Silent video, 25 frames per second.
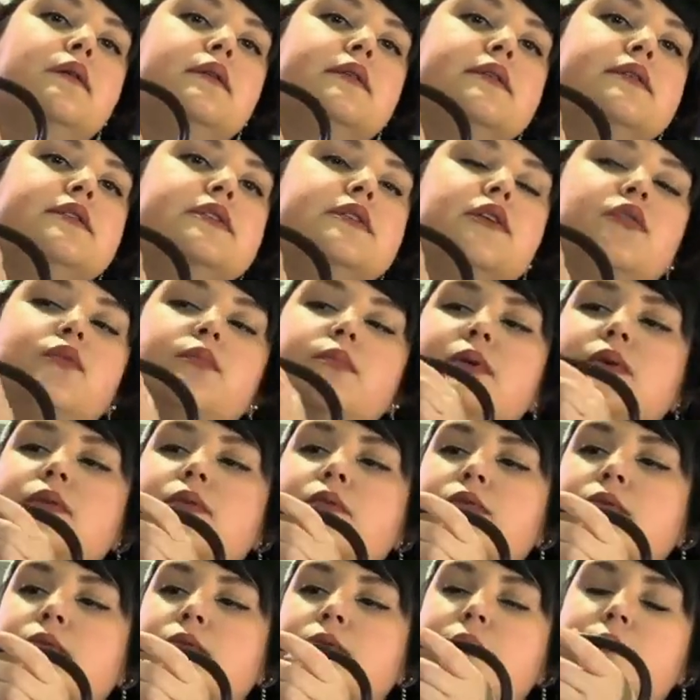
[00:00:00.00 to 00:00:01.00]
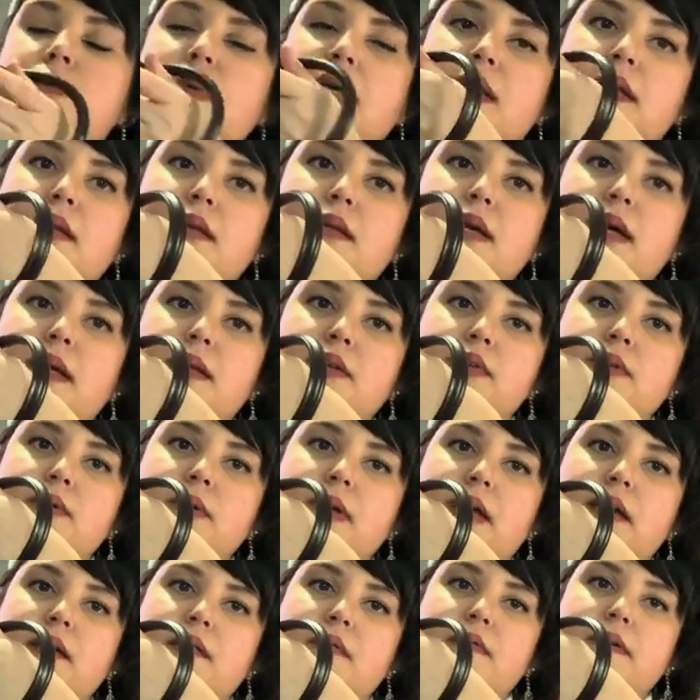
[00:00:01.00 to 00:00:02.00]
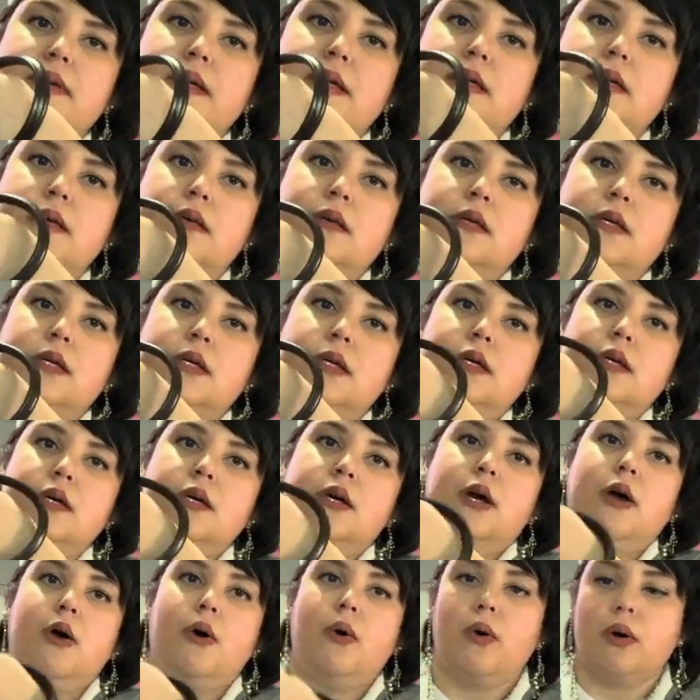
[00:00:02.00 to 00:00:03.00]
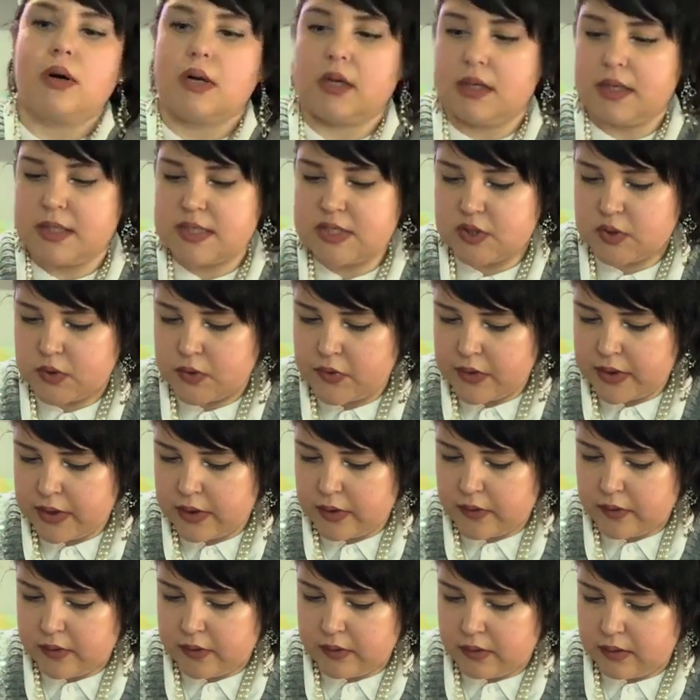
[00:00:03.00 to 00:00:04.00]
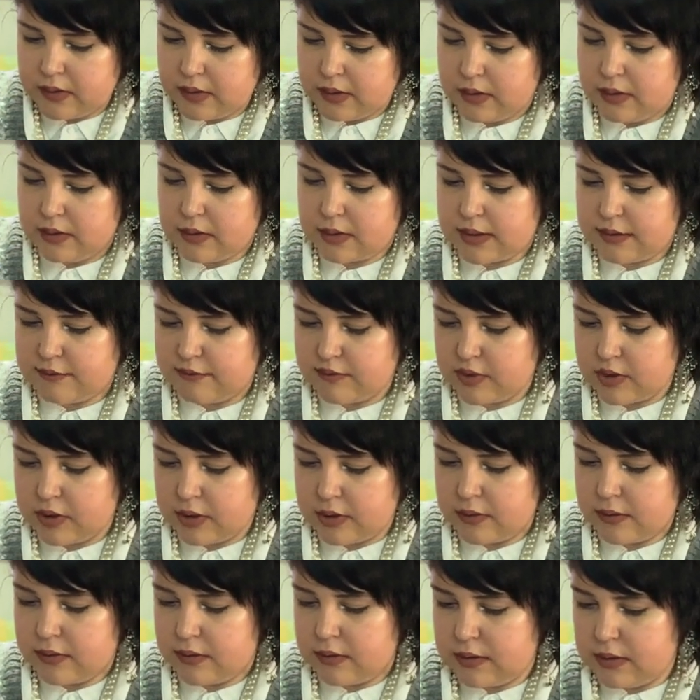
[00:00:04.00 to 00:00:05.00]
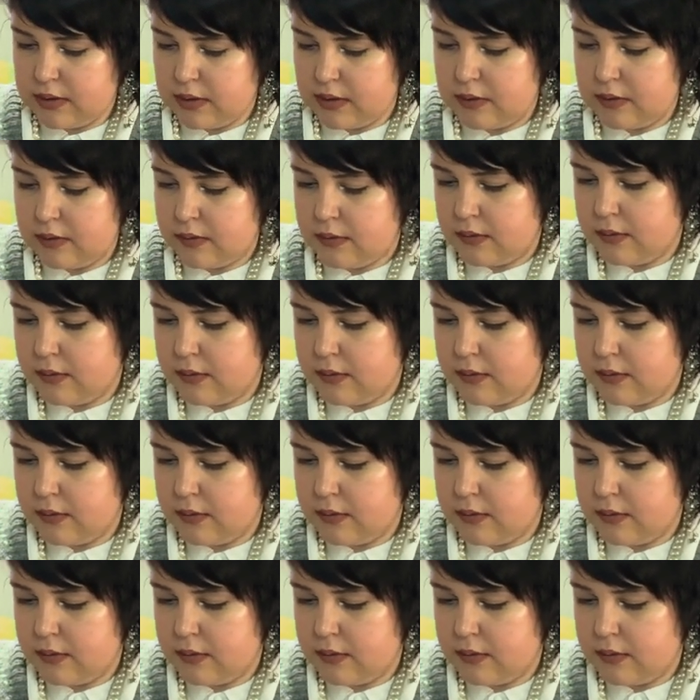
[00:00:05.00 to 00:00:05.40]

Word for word: so beautiful. And I do have a organizer in there and I've got the,